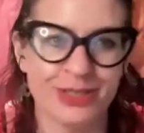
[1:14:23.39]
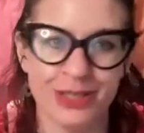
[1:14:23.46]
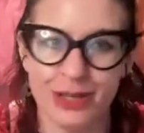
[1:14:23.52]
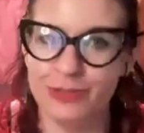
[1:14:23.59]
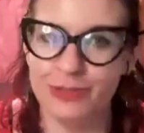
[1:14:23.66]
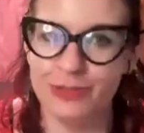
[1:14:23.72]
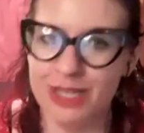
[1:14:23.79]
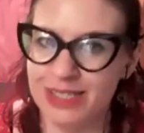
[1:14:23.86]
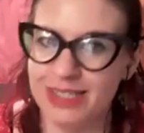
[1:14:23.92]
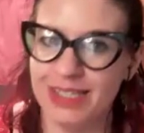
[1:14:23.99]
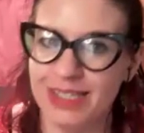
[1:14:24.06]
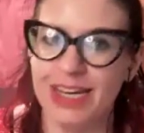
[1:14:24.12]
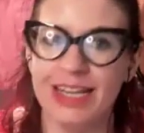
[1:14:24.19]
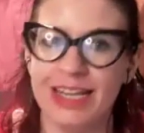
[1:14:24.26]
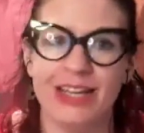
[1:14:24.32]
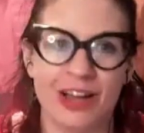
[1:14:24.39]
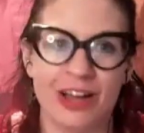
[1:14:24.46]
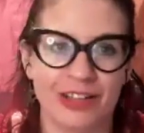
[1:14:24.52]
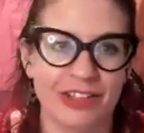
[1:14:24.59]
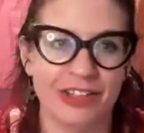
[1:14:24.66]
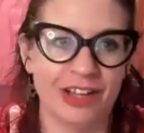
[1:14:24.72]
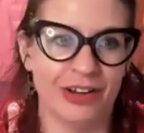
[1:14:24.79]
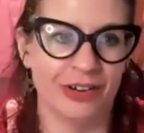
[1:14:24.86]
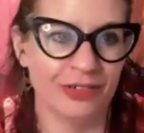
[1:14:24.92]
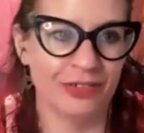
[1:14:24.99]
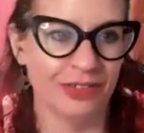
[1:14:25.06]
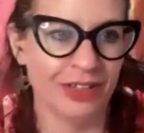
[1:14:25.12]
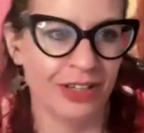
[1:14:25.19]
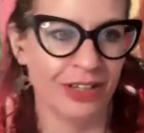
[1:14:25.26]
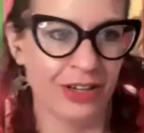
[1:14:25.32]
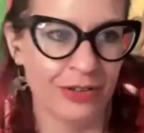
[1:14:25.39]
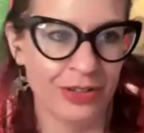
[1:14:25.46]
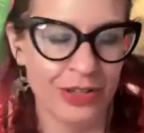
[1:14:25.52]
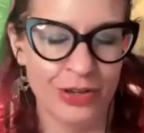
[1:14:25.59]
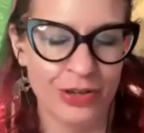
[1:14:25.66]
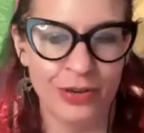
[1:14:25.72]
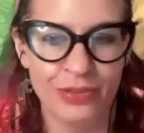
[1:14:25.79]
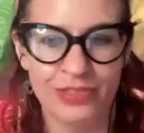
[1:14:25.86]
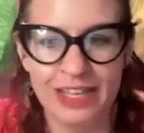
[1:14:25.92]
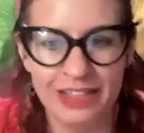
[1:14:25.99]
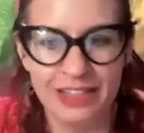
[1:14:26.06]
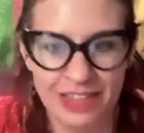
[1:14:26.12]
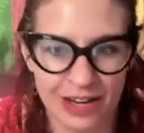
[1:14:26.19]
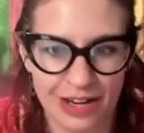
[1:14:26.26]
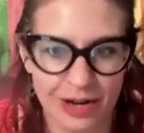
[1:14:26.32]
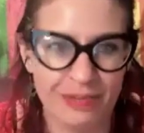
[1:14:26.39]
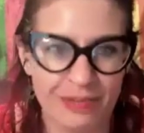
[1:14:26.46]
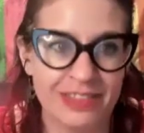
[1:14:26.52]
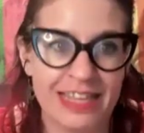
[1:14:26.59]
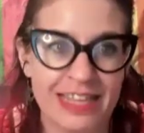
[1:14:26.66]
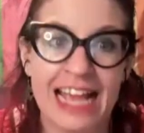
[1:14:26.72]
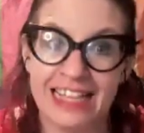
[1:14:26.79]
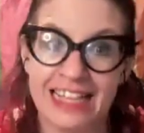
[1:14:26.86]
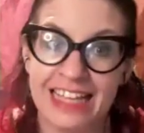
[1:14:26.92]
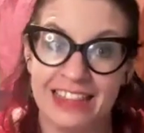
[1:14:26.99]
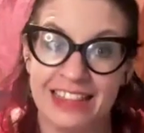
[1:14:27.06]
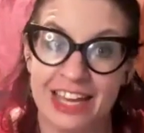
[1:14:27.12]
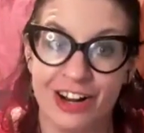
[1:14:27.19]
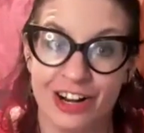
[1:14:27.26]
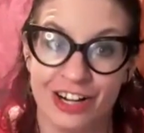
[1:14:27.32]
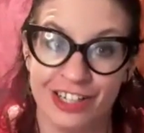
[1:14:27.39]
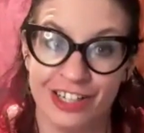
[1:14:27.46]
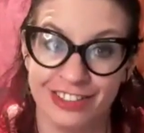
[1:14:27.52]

So I'm just letting y'all know, you don't think they are, but they think they are.